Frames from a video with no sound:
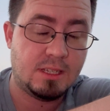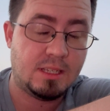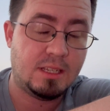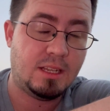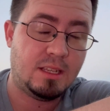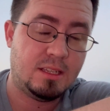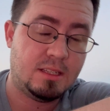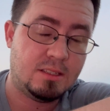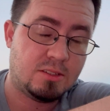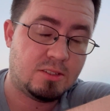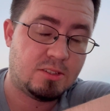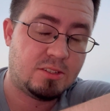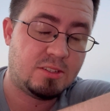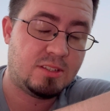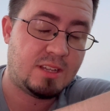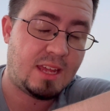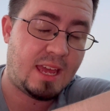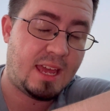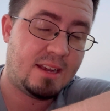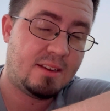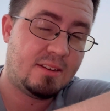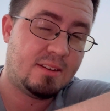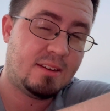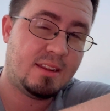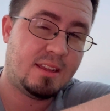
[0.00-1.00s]
it's
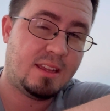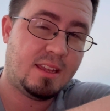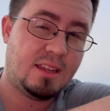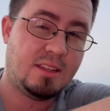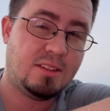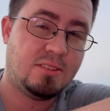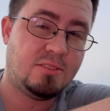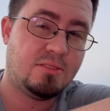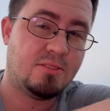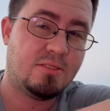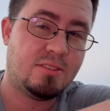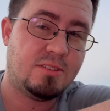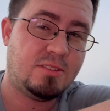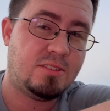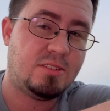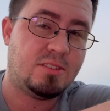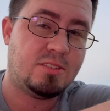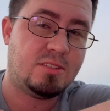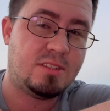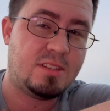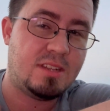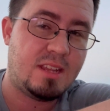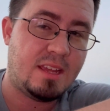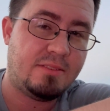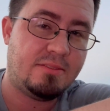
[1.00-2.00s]
Saturday, so this is
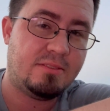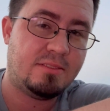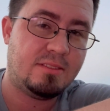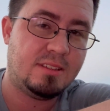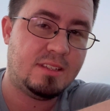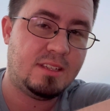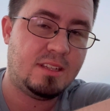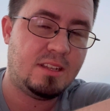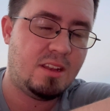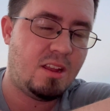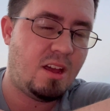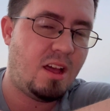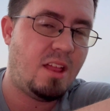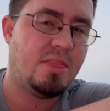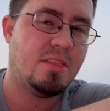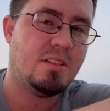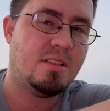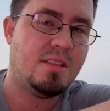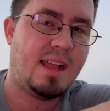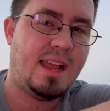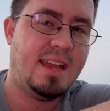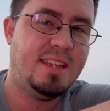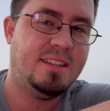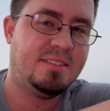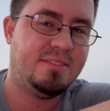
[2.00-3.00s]
definitely not the
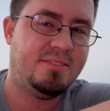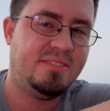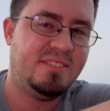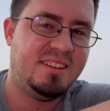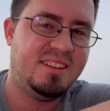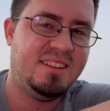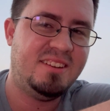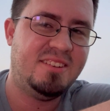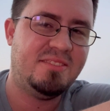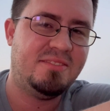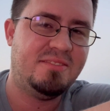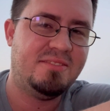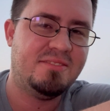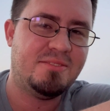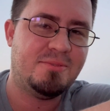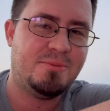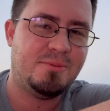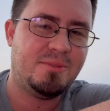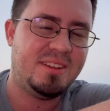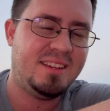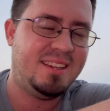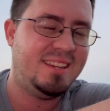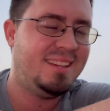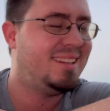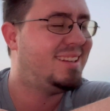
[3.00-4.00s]
last video of the
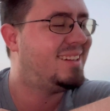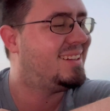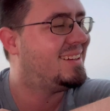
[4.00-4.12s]
week,